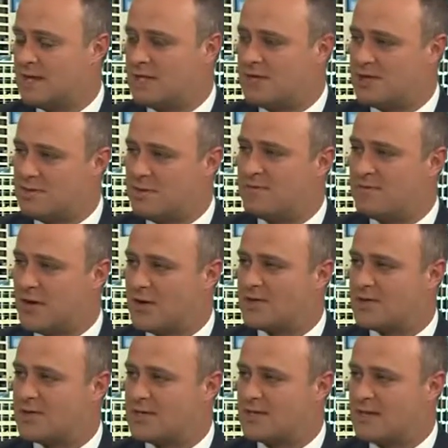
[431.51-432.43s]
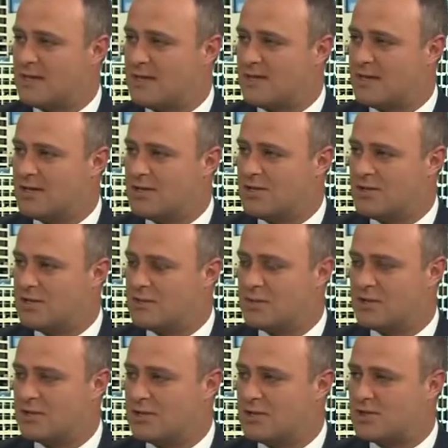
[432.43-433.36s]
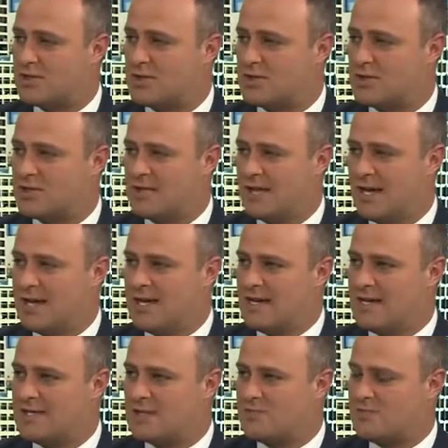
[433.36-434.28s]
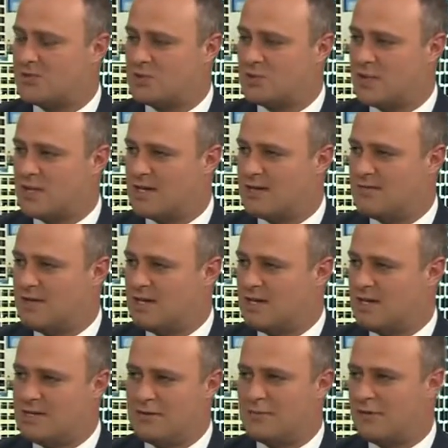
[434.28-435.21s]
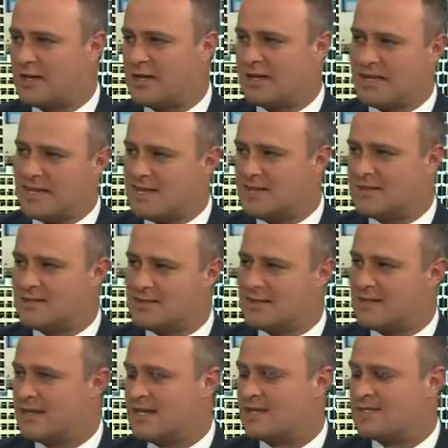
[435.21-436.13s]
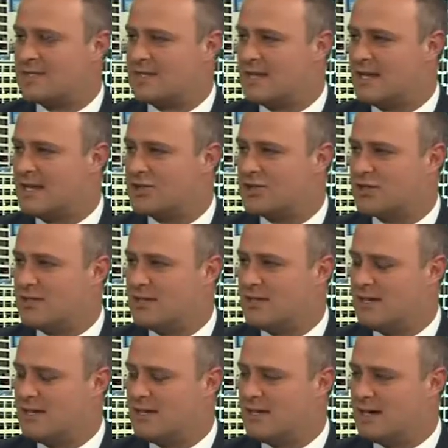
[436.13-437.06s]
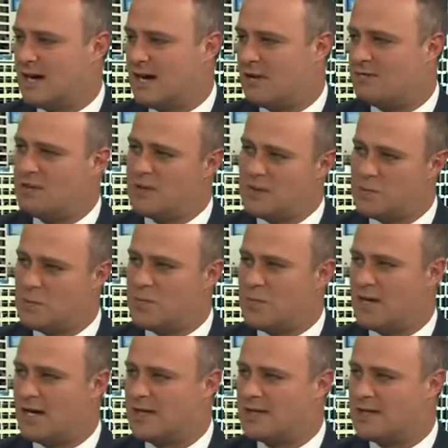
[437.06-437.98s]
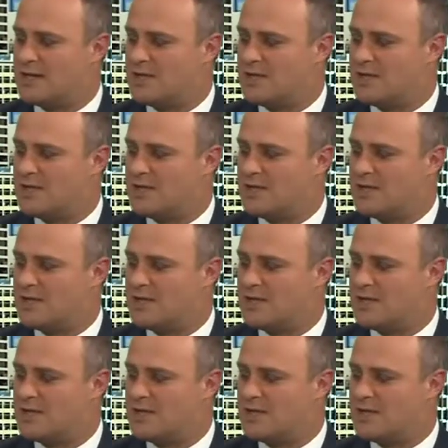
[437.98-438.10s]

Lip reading: should be focusing their energies, because the choice isn't between differing leaders at the next election of the Liberal Party.